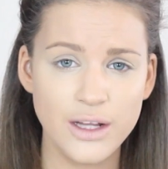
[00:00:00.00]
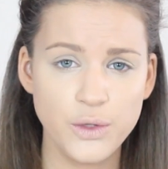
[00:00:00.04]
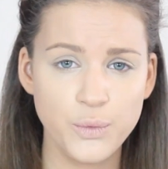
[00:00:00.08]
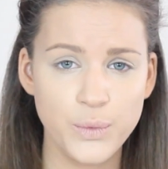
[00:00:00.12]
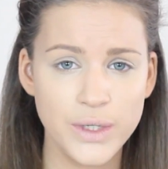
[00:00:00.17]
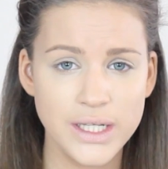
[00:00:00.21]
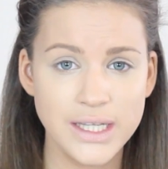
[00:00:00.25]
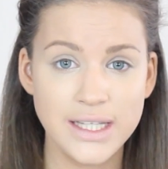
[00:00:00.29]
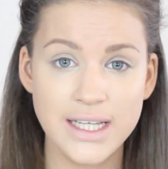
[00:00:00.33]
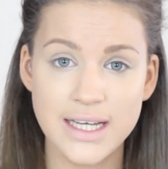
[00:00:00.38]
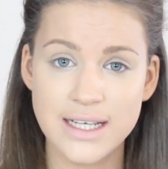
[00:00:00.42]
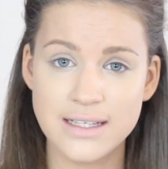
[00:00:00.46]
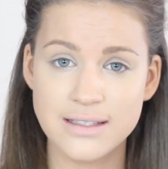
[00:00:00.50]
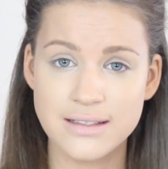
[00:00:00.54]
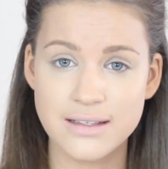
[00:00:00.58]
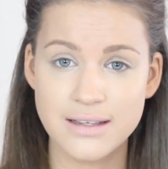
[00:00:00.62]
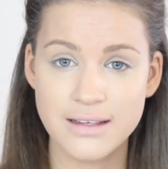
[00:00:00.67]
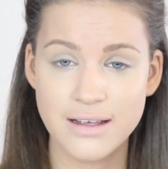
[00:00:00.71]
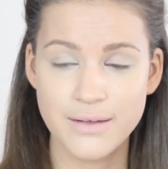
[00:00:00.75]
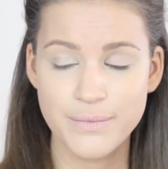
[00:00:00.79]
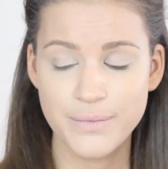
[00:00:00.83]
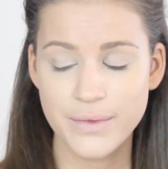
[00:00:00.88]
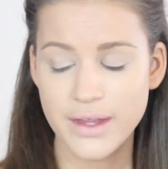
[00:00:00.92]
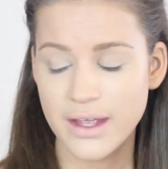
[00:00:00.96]
it with this
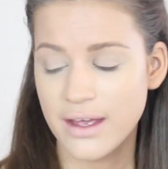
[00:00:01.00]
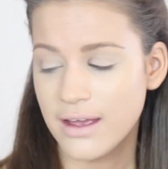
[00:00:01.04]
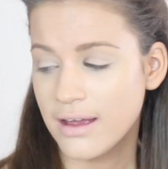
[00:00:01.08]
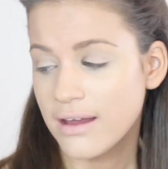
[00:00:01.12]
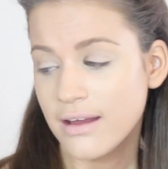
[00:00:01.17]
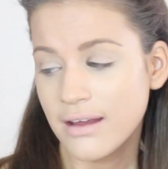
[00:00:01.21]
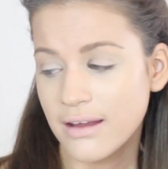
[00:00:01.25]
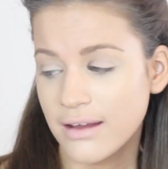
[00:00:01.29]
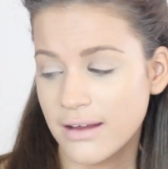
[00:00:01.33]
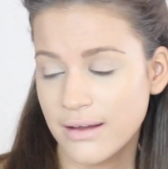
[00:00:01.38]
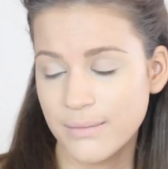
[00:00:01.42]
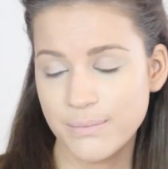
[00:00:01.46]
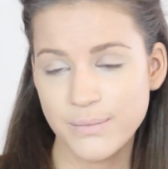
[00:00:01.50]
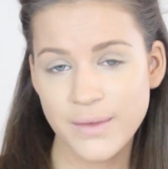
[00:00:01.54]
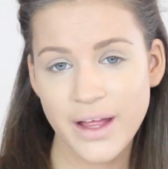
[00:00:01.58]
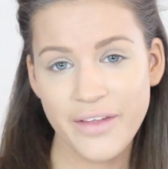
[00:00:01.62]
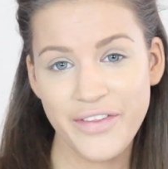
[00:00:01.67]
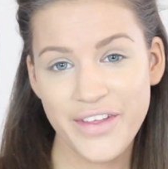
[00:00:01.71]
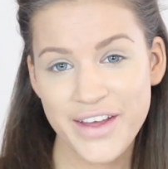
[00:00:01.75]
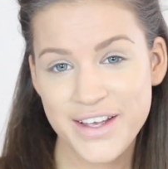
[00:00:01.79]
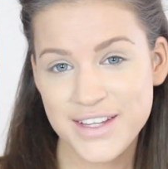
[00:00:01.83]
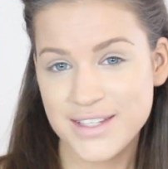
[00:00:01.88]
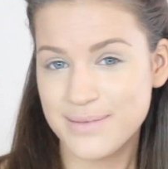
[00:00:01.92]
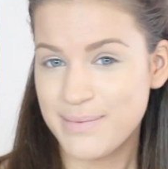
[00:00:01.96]

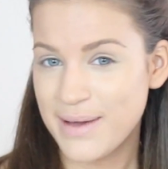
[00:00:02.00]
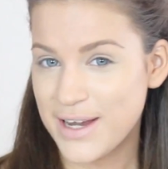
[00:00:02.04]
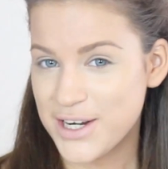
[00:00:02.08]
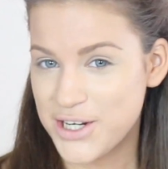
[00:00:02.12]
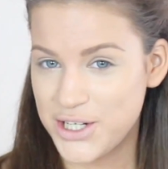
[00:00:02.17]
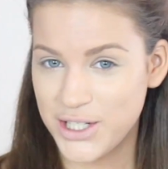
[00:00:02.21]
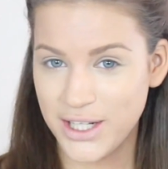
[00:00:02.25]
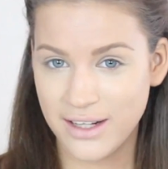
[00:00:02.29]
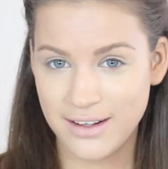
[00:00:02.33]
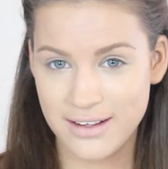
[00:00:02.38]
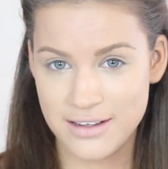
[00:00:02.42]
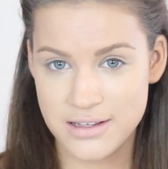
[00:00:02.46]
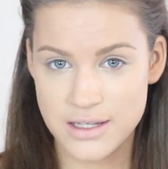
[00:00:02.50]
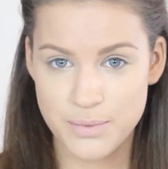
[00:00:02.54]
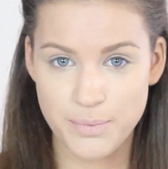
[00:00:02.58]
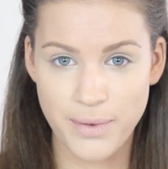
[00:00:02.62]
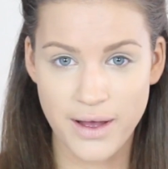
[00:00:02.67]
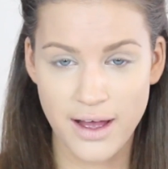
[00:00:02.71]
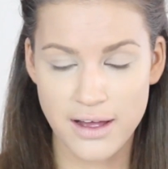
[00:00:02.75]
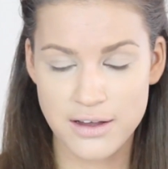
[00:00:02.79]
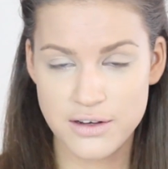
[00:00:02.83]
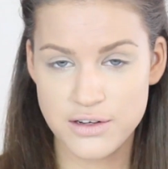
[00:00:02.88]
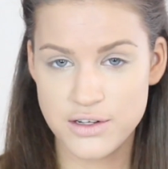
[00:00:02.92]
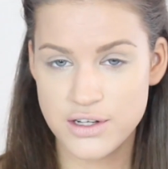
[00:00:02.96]
nothing special
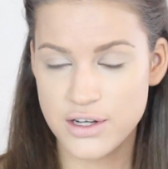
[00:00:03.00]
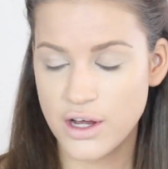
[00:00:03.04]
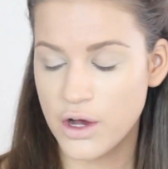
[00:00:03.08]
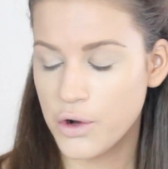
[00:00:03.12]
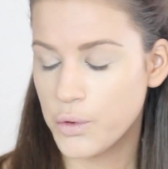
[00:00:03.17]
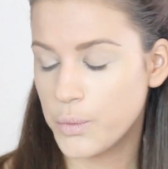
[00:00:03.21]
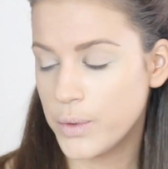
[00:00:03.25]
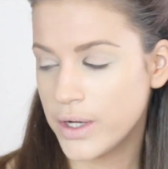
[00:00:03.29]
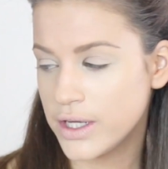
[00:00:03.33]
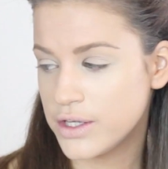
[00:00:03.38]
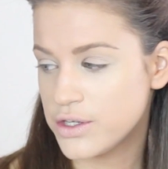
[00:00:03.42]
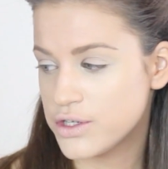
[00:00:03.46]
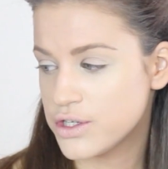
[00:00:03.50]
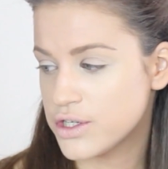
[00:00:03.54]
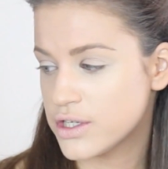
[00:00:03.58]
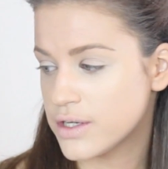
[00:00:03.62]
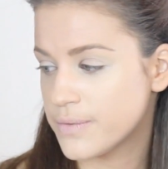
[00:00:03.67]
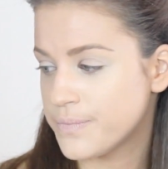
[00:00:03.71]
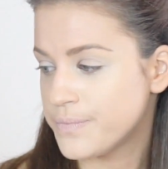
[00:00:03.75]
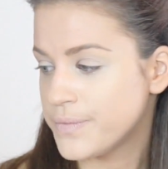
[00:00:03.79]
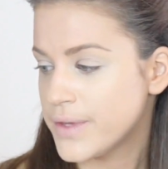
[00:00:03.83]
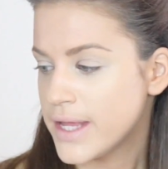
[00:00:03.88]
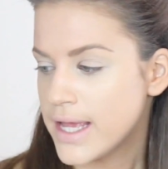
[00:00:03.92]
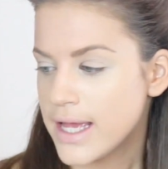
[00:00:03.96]
sponge, which
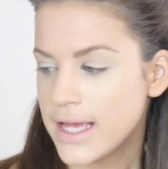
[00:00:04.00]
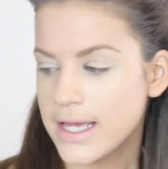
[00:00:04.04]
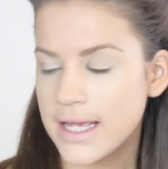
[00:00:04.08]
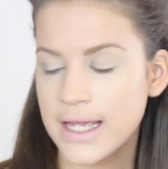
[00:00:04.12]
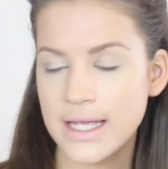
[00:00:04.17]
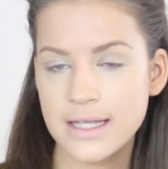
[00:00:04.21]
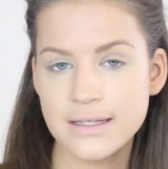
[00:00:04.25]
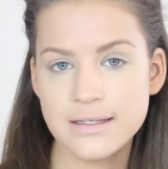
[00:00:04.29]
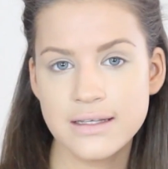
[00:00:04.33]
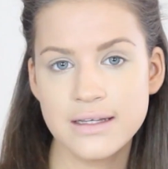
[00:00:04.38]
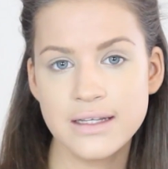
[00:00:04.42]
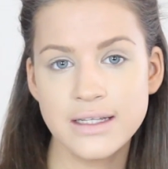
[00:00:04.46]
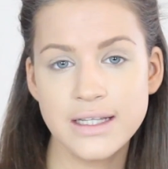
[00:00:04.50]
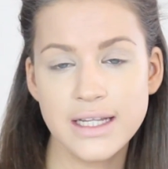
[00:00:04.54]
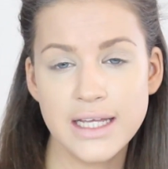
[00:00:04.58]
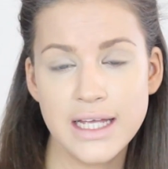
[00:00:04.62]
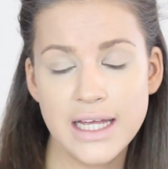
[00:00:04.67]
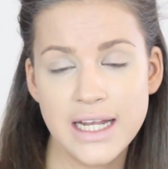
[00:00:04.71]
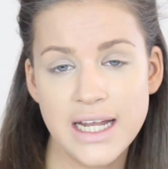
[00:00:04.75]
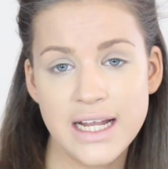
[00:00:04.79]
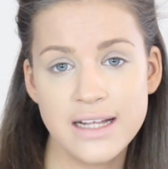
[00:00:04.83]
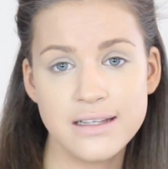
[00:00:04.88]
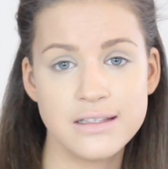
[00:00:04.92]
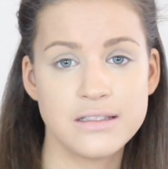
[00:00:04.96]
isn't
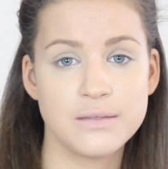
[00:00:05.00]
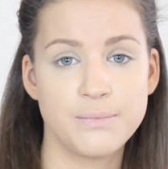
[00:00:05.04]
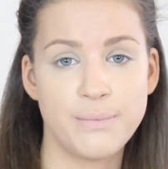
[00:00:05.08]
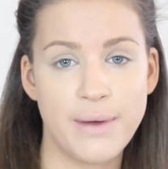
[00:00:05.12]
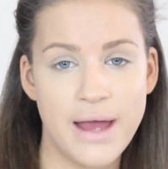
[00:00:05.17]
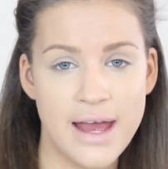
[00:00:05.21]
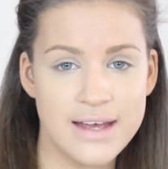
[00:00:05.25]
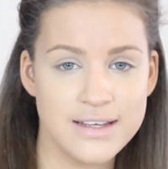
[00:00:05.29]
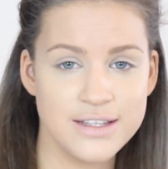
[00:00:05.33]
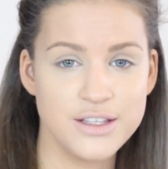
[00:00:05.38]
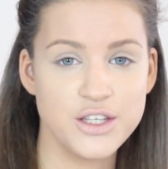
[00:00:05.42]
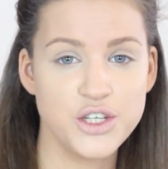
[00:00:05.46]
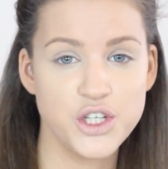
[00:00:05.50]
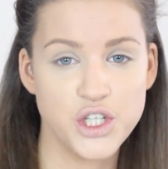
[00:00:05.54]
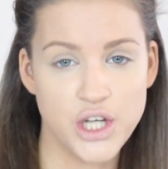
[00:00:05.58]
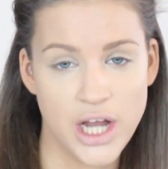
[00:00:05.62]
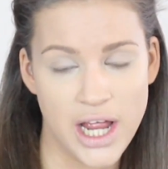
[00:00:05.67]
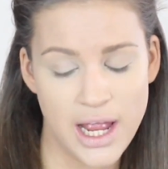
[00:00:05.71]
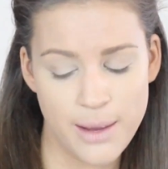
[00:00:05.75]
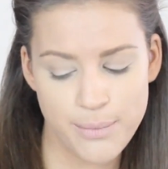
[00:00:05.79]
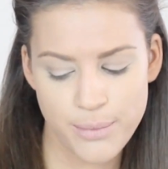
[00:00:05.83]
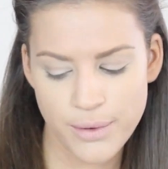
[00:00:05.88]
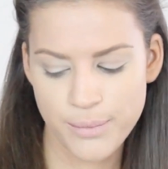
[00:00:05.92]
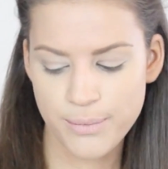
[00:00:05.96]
in its best
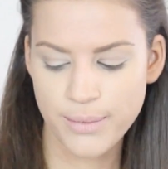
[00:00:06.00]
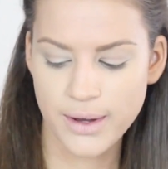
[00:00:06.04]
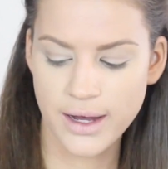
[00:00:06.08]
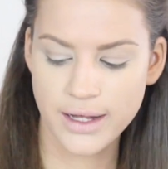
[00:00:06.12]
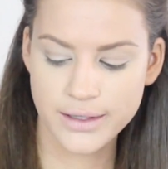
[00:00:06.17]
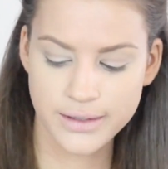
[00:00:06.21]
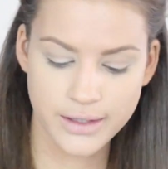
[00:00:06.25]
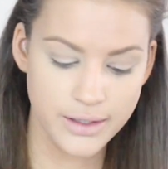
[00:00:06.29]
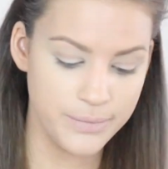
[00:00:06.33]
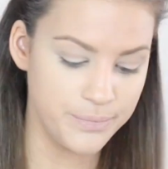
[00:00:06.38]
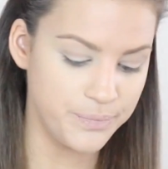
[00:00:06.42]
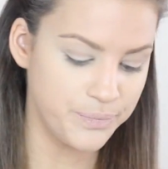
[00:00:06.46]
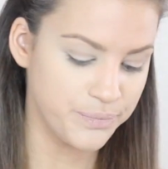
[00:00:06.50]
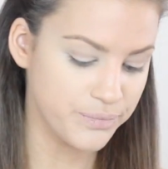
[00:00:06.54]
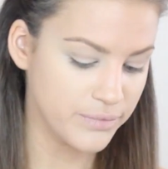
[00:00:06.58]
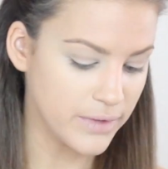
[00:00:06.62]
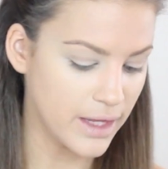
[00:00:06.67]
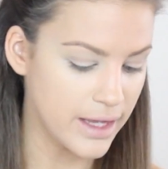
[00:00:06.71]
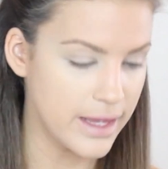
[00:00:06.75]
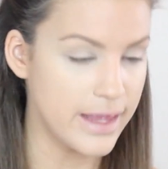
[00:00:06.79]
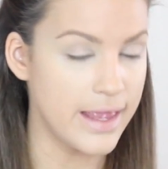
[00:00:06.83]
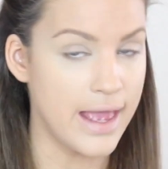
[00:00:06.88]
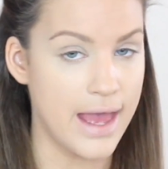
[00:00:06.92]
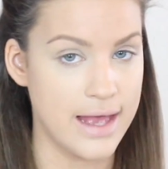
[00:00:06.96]
shape, but
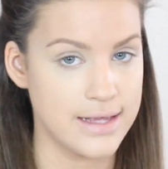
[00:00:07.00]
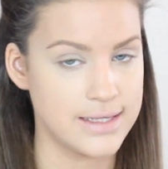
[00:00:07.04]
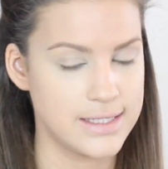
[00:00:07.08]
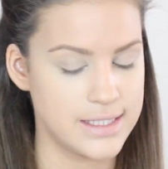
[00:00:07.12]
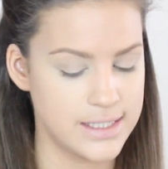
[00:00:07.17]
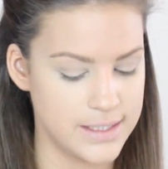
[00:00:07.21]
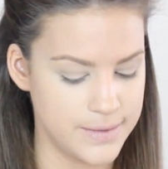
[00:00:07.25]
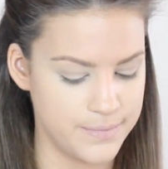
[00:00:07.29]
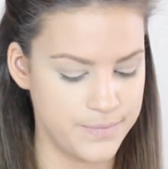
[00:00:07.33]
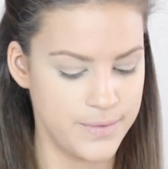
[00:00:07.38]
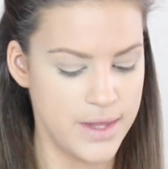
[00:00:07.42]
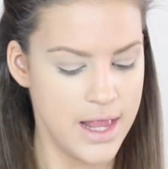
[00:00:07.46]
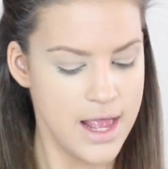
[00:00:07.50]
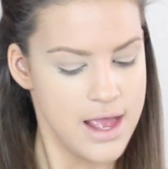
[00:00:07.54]
yes.